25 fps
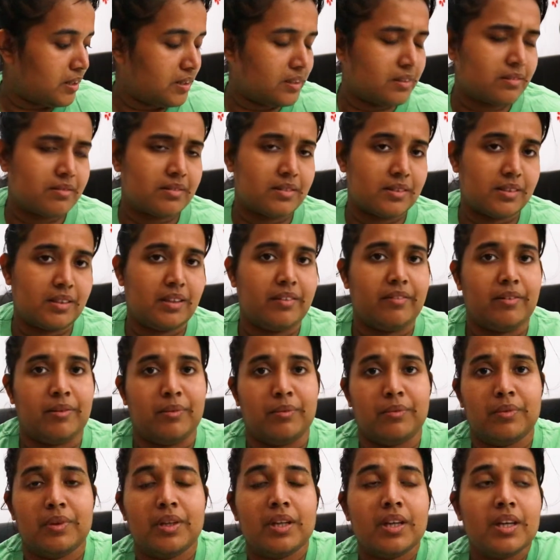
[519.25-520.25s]
It's
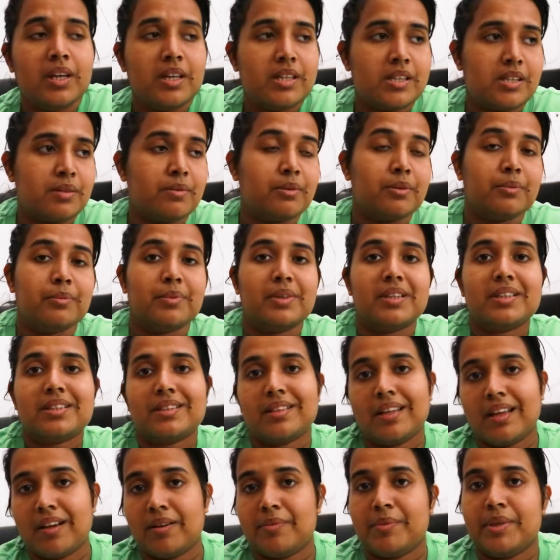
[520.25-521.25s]
even worse
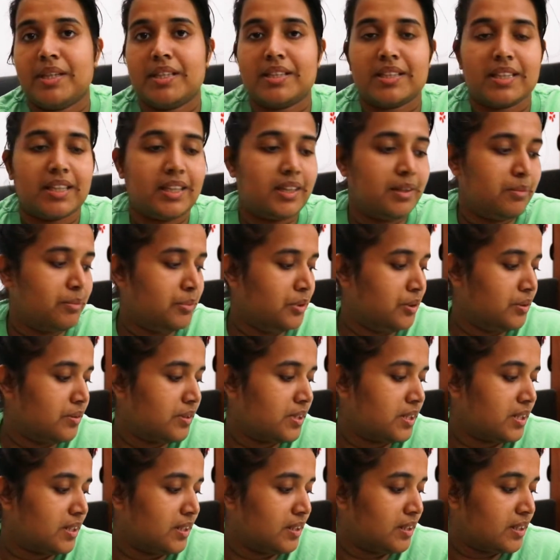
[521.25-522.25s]
now because I keep
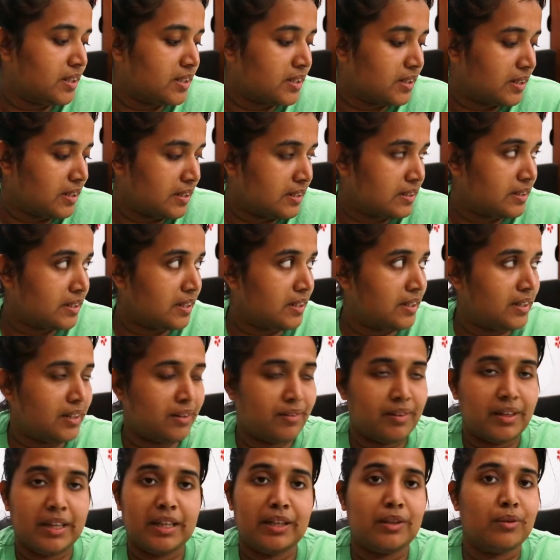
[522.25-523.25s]
noticing these things that I
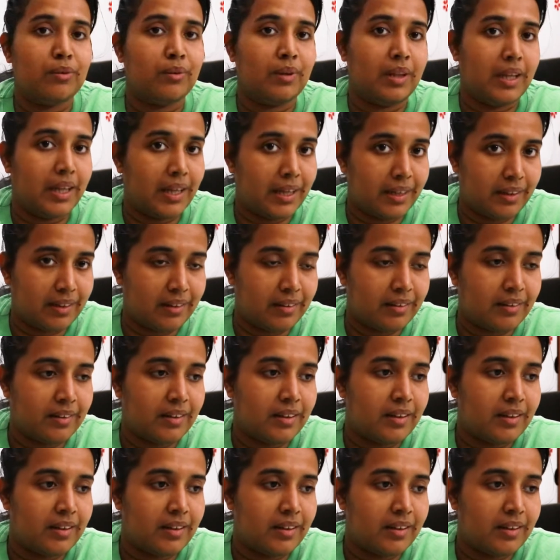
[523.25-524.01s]
really don't like.